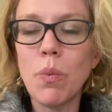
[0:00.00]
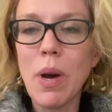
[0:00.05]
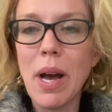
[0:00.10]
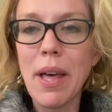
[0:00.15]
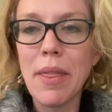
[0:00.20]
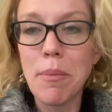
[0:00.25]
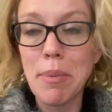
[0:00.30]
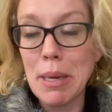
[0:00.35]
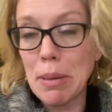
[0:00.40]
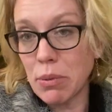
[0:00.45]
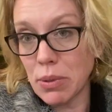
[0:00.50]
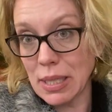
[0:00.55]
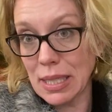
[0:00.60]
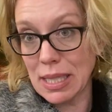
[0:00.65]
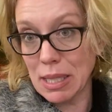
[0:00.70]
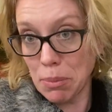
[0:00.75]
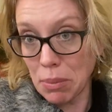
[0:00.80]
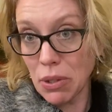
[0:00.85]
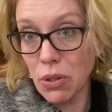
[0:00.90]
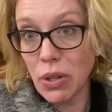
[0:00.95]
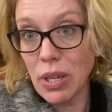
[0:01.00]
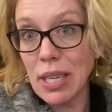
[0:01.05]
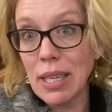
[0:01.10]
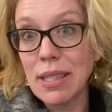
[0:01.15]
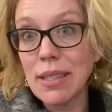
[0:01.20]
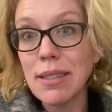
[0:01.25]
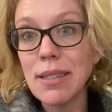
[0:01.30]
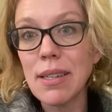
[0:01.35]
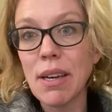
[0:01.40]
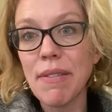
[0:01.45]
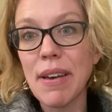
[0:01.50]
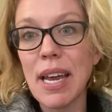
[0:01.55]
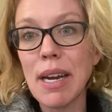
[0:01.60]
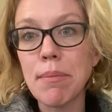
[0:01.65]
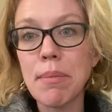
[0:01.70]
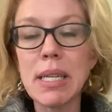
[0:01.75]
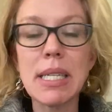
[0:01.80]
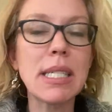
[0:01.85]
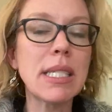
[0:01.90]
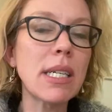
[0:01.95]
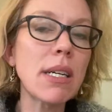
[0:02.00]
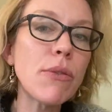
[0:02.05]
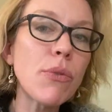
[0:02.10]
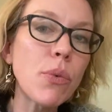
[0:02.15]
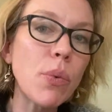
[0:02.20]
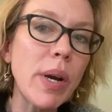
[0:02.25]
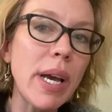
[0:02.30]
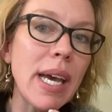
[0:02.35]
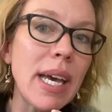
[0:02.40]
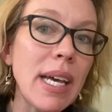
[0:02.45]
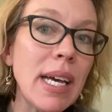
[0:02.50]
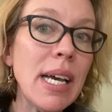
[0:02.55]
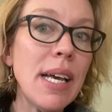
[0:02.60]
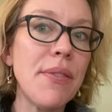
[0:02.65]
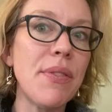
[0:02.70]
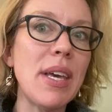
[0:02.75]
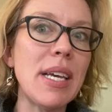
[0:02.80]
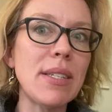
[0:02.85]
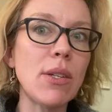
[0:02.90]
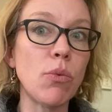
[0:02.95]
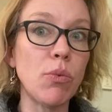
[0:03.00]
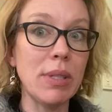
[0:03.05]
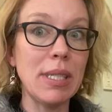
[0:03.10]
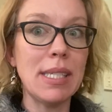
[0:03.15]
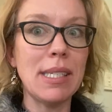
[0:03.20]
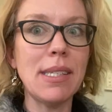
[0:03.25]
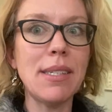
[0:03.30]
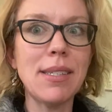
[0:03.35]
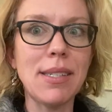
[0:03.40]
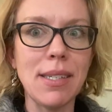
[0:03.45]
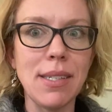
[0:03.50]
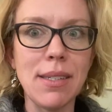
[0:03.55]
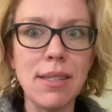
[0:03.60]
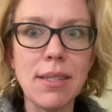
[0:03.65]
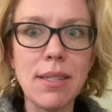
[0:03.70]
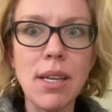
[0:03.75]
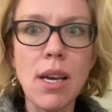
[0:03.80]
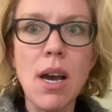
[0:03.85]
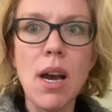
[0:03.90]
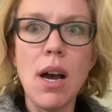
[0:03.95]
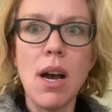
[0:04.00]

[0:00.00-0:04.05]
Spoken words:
other people's experience, I've had it myself where there's a resistance